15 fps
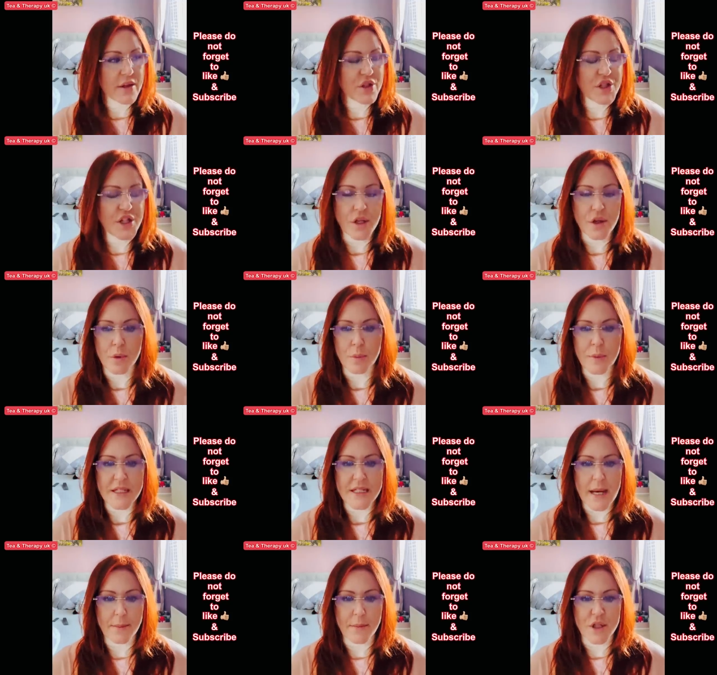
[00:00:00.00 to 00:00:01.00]
she could be
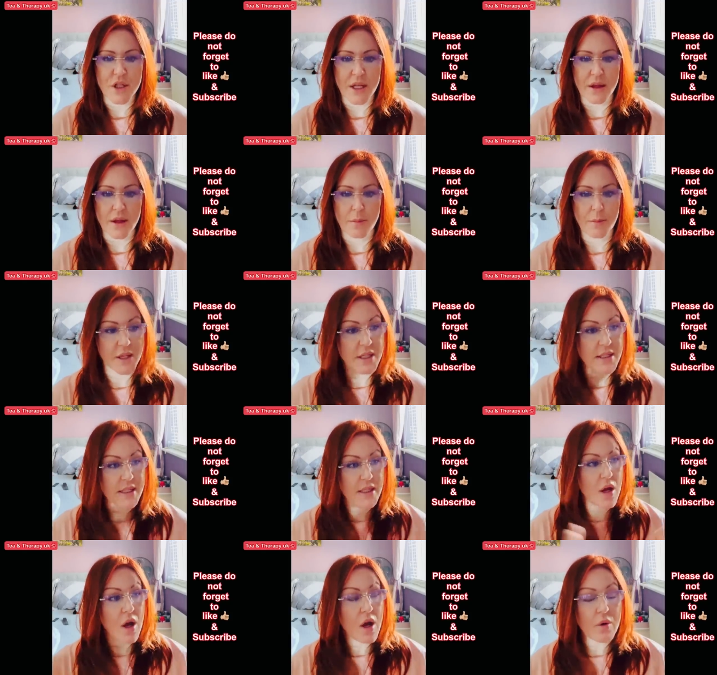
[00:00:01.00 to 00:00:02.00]
damaging them because
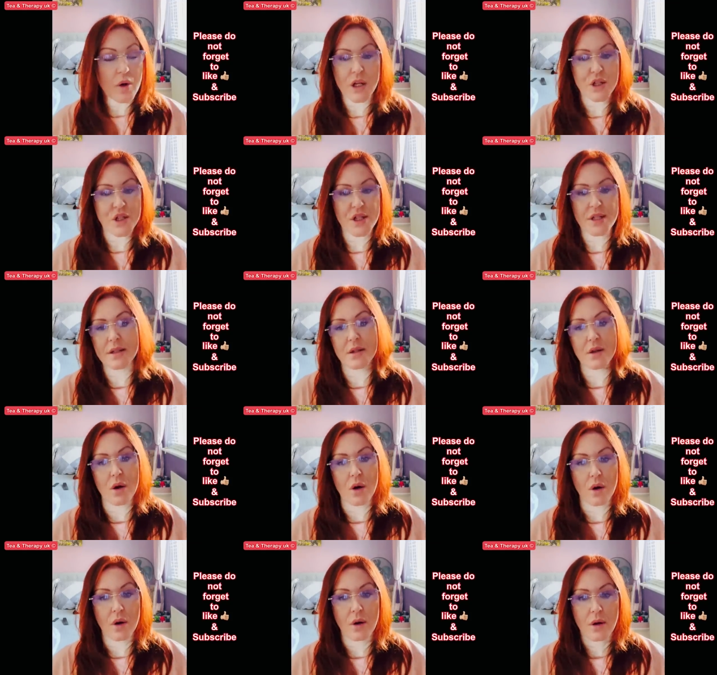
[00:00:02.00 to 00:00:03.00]
in her eyes, she's
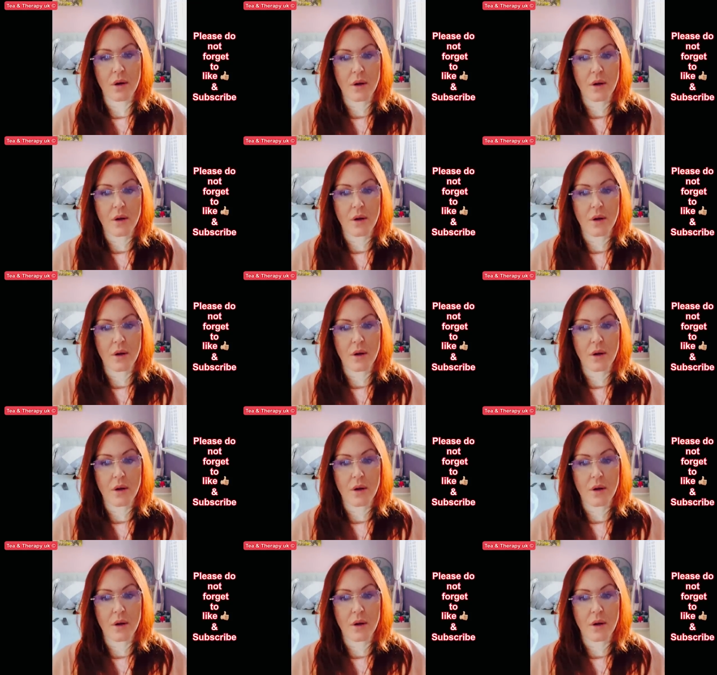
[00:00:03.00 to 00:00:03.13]
not.